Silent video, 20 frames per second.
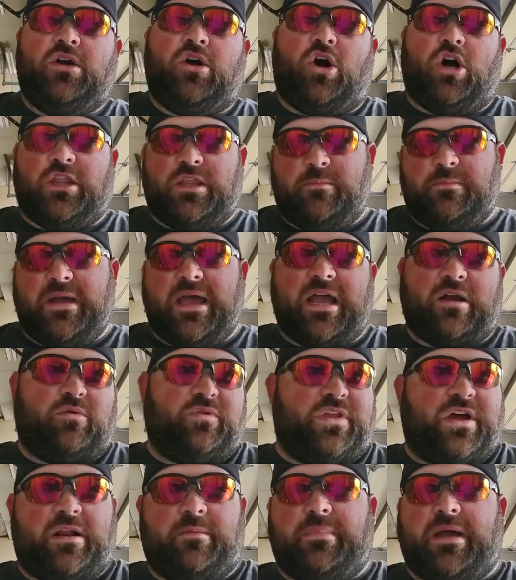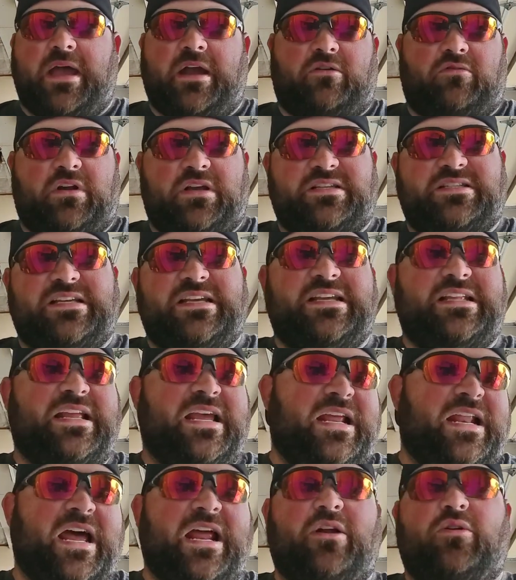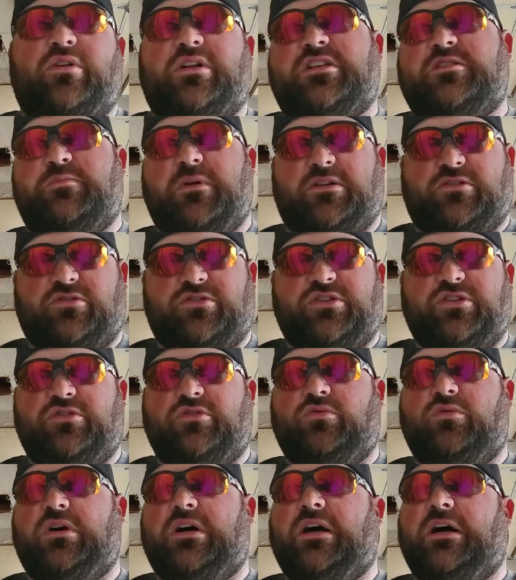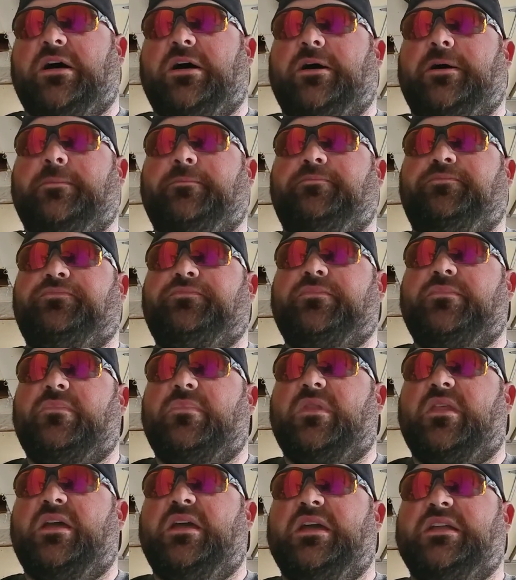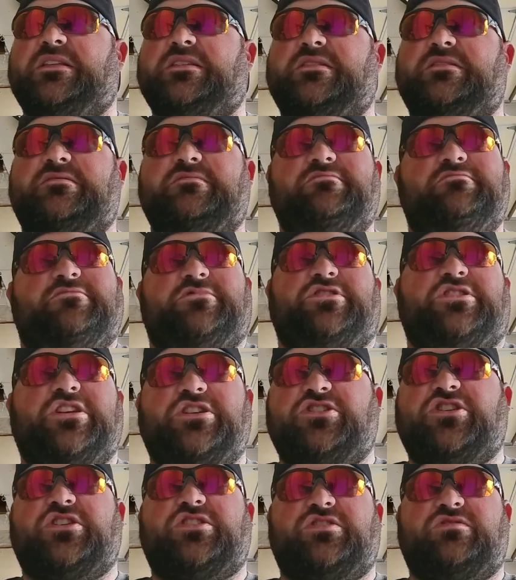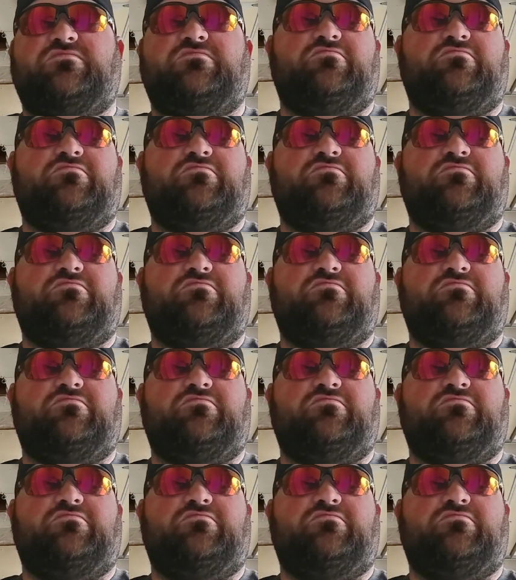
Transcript: on the back without a backrest, and I don't expect her to. It's just